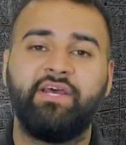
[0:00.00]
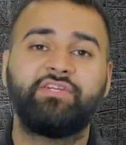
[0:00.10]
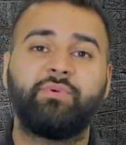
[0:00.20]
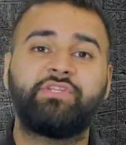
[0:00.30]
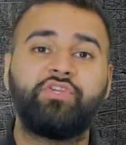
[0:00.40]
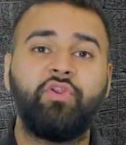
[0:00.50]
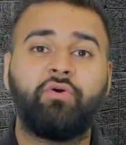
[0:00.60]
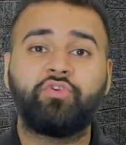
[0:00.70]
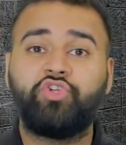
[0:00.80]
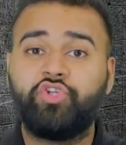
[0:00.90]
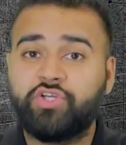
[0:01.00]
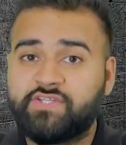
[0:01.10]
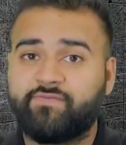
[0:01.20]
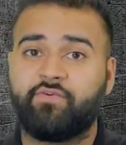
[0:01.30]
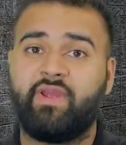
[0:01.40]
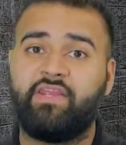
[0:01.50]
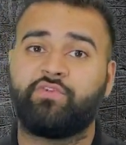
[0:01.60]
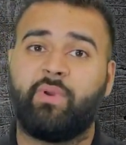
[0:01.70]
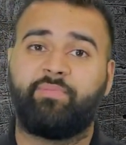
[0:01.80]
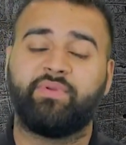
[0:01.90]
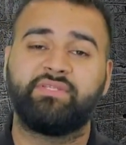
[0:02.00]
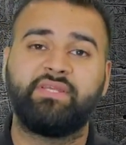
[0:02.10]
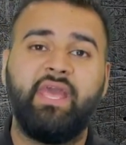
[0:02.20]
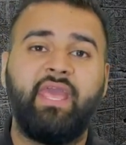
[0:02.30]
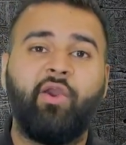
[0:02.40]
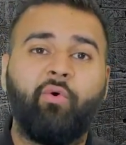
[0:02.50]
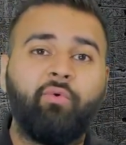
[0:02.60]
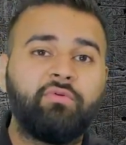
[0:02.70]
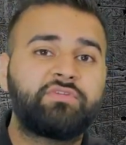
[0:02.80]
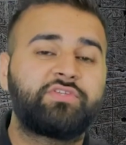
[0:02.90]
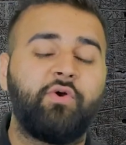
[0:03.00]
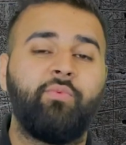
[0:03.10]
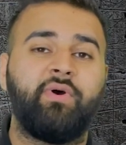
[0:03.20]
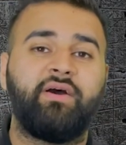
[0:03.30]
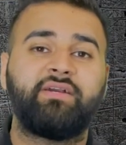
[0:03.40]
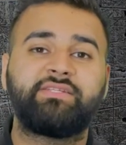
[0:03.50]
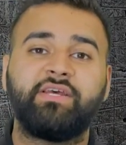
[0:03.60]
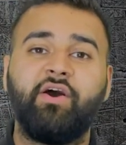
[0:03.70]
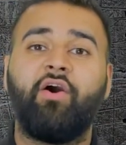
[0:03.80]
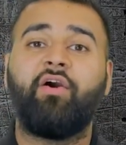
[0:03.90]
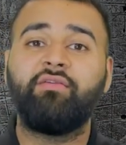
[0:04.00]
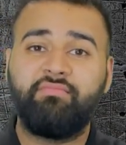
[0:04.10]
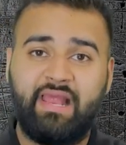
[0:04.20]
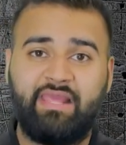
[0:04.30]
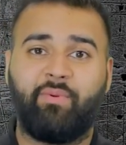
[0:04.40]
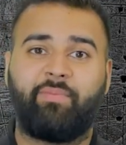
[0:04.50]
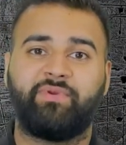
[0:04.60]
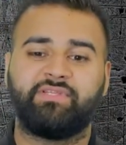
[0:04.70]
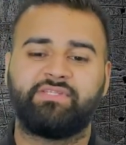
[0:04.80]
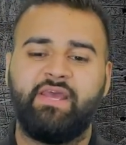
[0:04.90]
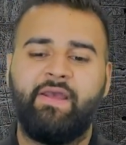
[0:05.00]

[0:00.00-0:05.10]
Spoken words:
So it's not just for ranged weapons, it also works on melee weapons.